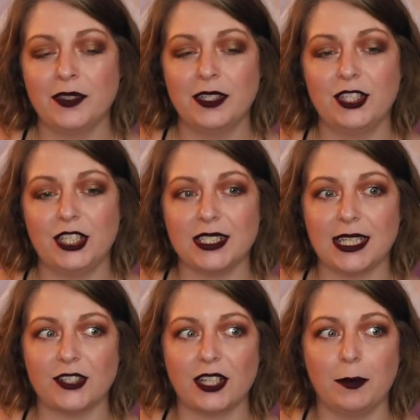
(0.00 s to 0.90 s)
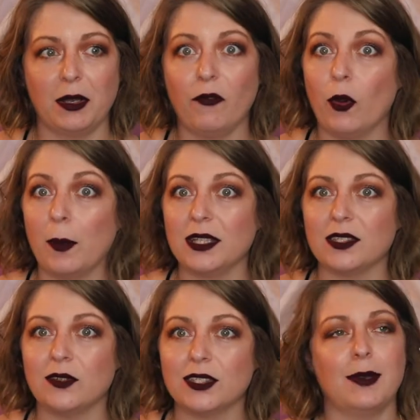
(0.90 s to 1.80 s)
She's actually going to be four months
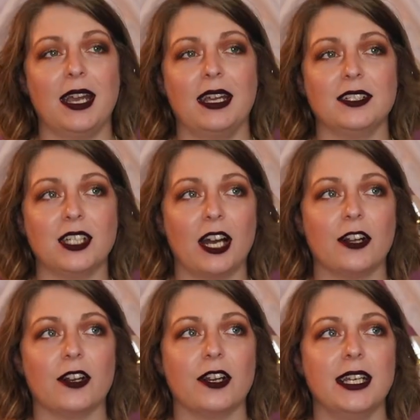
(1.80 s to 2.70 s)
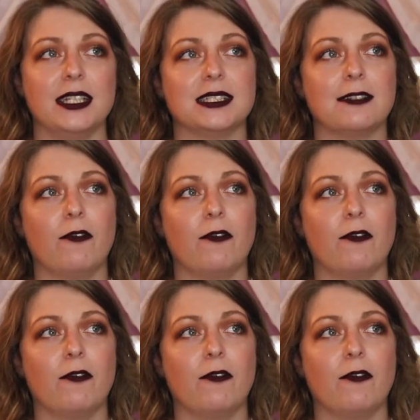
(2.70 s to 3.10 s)
old. My daughter is